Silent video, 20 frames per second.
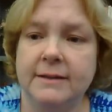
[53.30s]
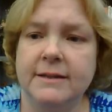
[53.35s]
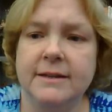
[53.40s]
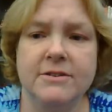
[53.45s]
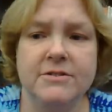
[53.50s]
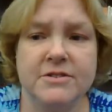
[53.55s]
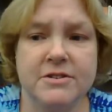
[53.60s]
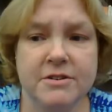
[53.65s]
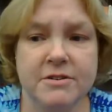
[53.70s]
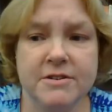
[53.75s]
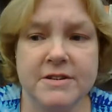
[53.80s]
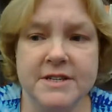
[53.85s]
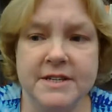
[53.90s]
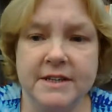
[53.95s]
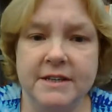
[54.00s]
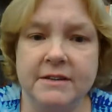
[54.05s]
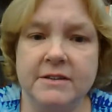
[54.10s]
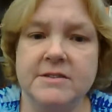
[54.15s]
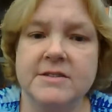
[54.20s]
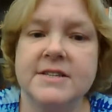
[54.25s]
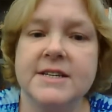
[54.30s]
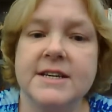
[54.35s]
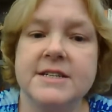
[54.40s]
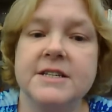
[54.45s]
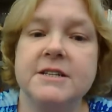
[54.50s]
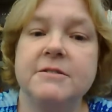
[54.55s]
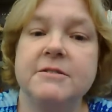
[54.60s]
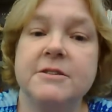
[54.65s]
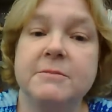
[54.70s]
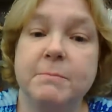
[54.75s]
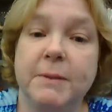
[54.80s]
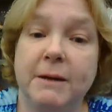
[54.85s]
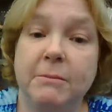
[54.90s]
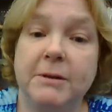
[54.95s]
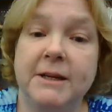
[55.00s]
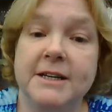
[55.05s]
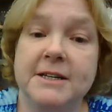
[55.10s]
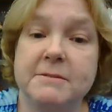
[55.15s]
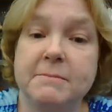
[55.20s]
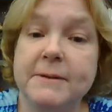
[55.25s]
There are certain skills, such as
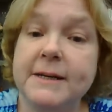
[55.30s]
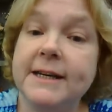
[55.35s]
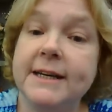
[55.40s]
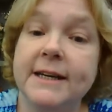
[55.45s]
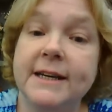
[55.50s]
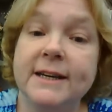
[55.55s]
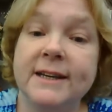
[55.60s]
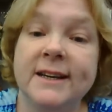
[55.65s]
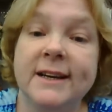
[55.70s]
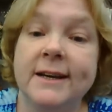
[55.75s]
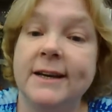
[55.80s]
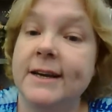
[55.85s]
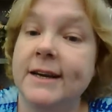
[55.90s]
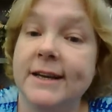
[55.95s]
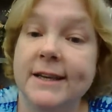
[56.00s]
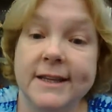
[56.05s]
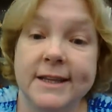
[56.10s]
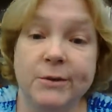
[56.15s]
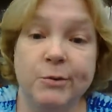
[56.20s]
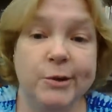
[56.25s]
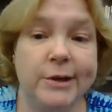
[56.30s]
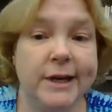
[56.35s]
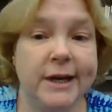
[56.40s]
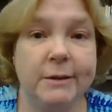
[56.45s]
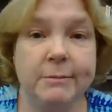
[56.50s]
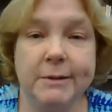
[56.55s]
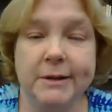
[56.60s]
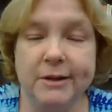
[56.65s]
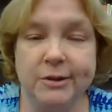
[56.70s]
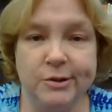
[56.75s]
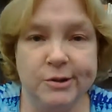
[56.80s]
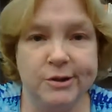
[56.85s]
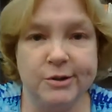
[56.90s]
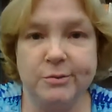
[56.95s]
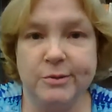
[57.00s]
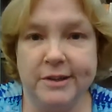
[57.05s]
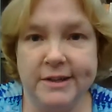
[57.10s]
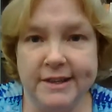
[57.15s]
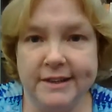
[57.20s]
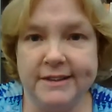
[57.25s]
public speaking, that will not be
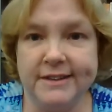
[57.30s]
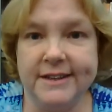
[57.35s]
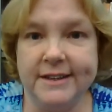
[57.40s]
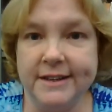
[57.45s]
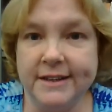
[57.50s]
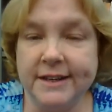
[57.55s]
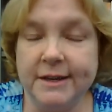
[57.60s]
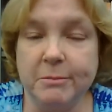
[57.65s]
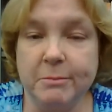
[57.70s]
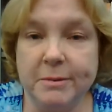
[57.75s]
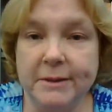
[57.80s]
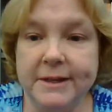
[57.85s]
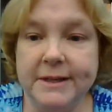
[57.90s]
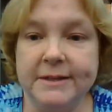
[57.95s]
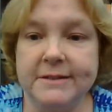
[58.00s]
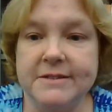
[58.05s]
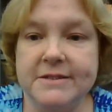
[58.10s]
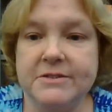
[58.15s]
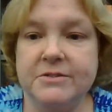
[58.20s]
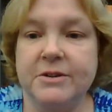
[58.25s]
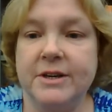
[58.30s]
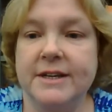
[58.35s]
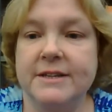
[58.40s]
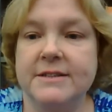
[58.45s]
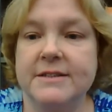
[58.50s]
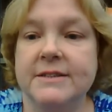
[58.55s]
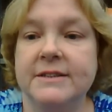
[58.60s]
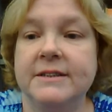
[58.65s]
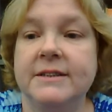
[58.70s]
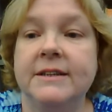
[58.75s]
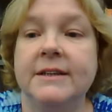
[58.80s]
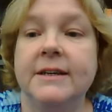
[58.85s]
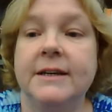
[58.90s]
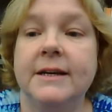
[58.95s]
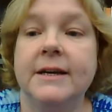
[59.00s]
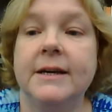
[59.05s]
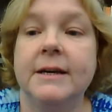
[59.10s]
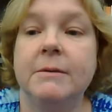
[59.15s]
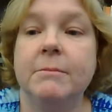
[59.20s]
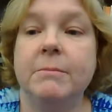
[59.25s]
learned without the accompanying stress.
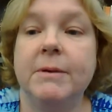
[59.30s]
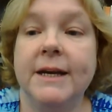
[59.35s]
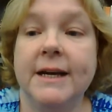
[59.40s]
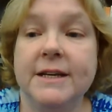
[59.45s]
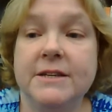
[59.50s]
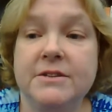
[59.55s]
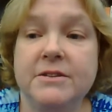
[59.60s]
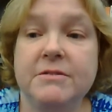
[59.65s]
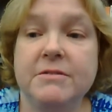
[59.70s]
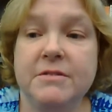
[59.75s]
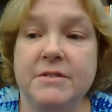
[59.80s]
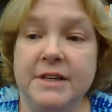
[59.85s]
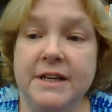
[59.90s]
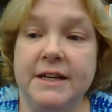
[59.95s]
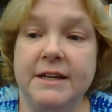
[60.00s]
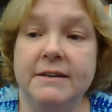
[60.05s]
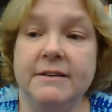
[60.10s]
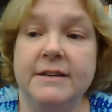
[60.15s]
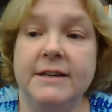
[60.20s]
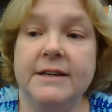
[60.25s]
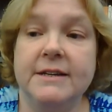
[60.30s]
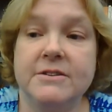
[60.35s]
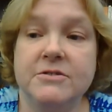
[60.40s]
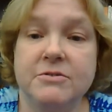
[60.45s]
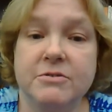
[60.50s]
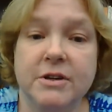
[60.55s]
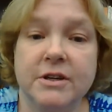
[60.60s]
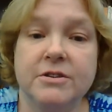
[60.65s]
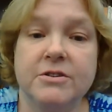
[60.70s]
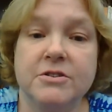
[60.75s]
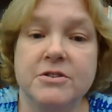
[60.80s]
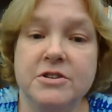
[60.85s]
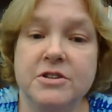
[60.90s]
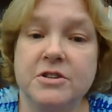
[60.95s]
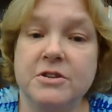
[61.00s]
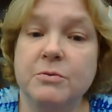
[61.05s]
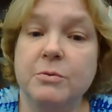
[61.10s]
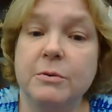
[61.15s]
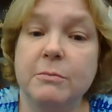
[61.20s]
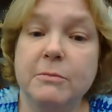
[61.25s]
But I do think that instructors
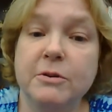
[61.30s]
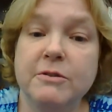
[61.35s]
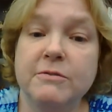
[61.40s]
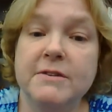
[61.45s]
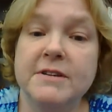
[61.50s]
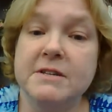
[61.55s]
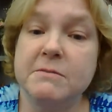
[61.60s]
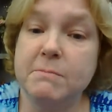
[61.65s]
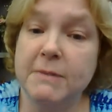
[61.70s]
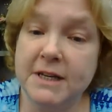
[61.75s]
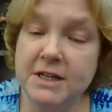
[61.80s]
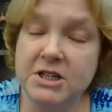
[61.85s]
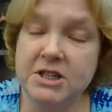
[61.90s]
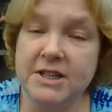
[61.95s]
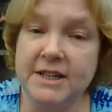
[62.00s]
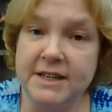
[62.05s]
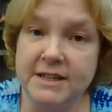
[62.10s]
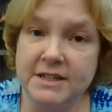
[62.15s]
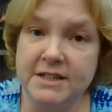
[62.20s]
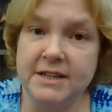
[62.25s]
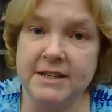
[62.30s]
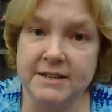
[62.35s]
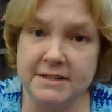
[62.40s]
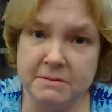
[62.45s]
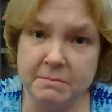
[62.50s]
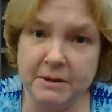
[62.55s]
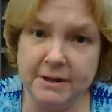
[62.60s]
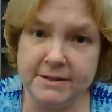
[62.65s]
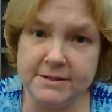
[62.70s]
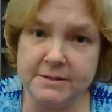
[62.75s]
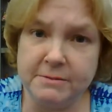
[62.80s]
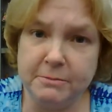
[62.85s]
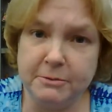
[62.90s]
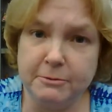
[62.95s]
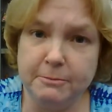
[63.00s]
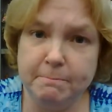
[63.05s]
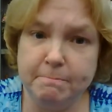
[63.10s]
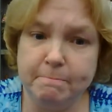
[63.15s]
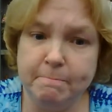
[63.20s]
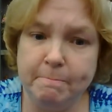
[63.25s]
should remove as much tension as possible.